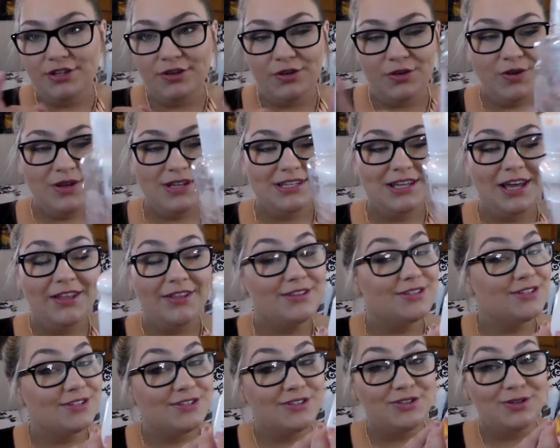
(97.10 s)
So you could tell
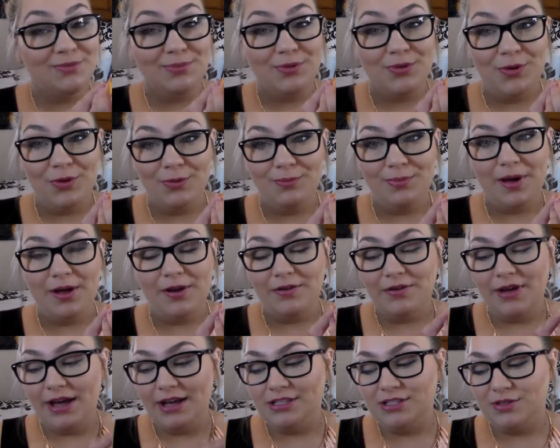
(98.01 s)
this is a super old
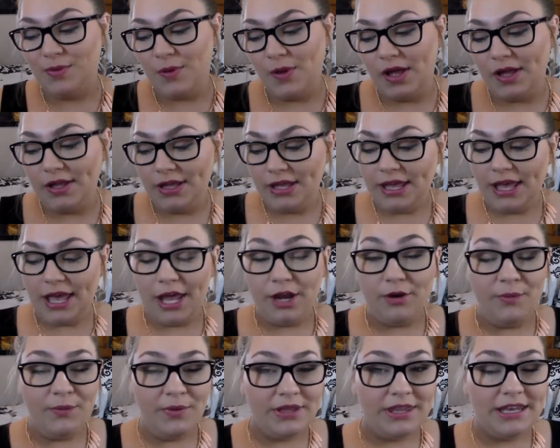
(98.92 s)
bottle as well,
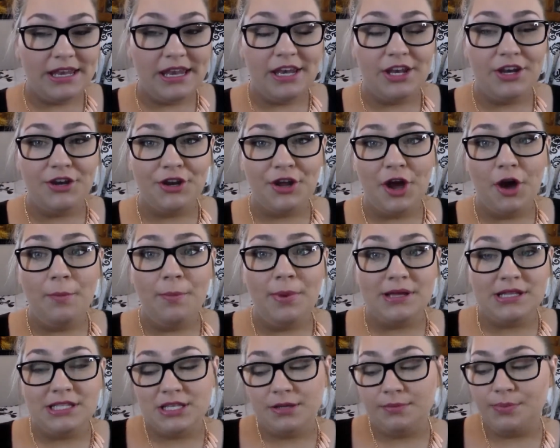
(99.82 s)
and it really needed to go,
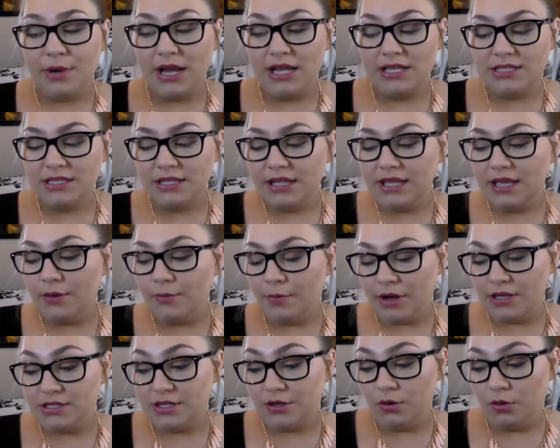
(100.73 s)
but surprisingly it
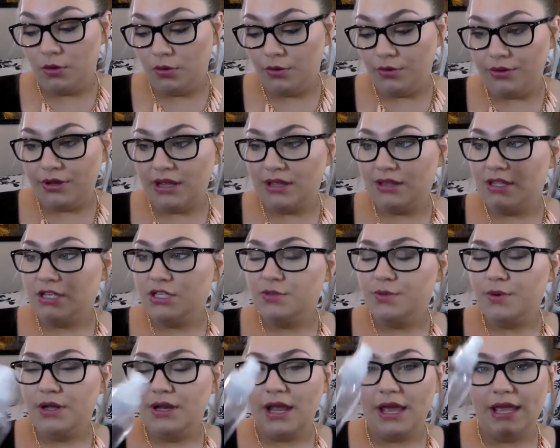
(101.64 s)
wasn't old. And
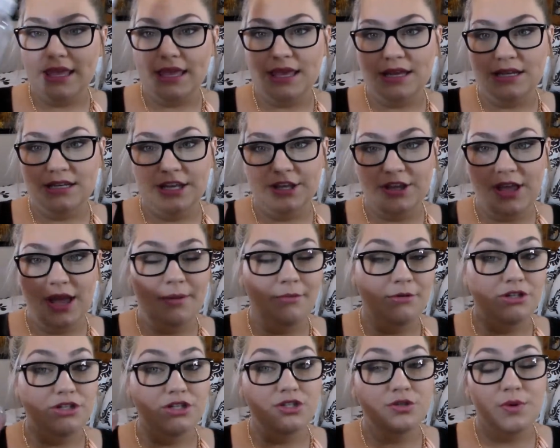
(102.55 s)
this one, I can't tell you
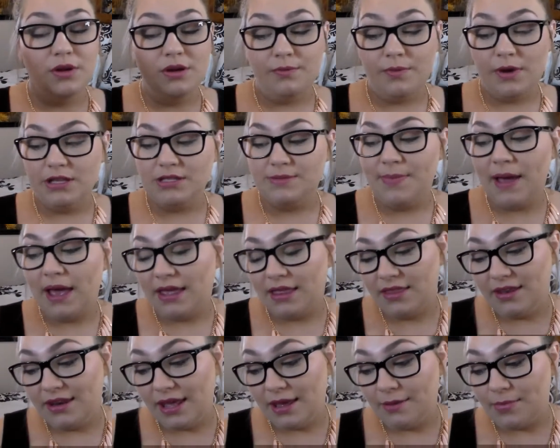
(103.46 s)
how much this one was
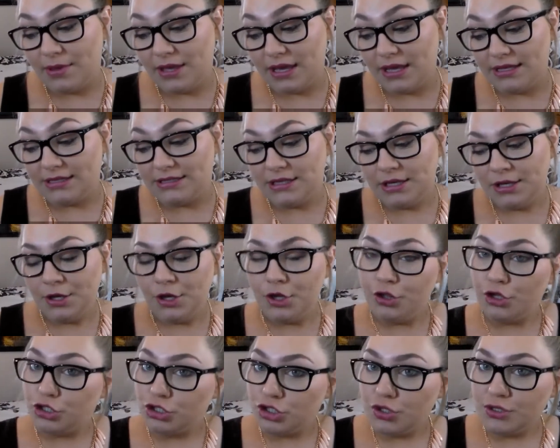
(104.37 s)
back in the day because
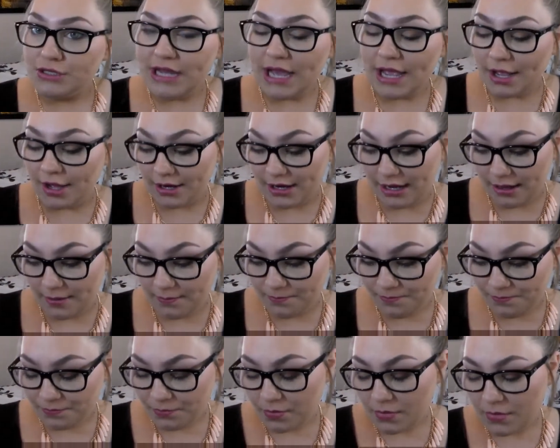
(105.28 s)
there's no tag on it.